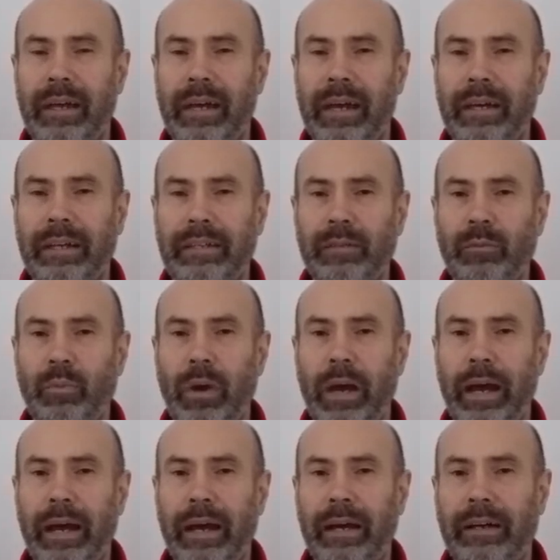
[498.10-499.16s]

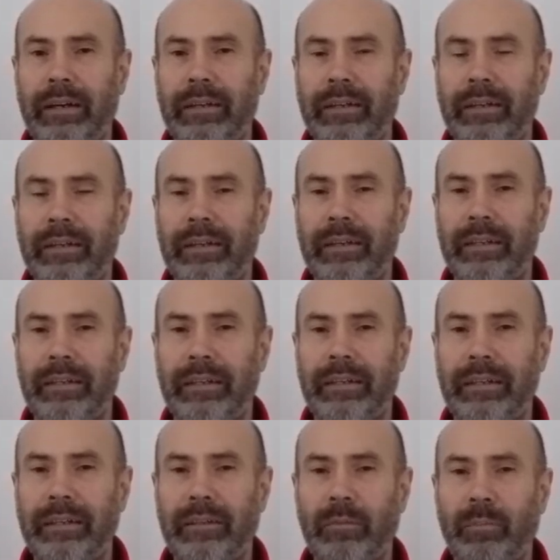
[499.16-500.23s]
anywhere
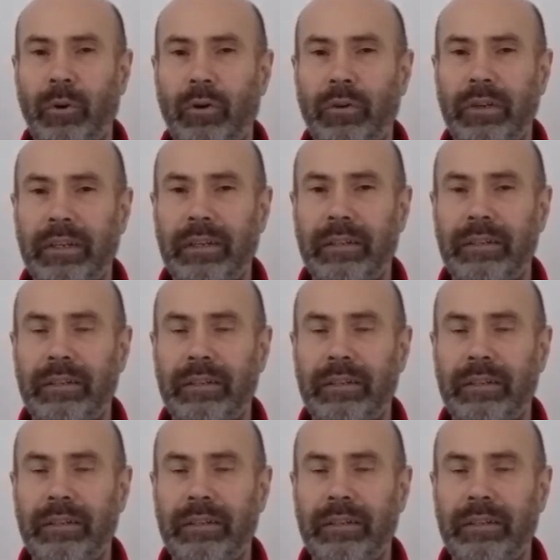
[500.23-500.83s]
in the body.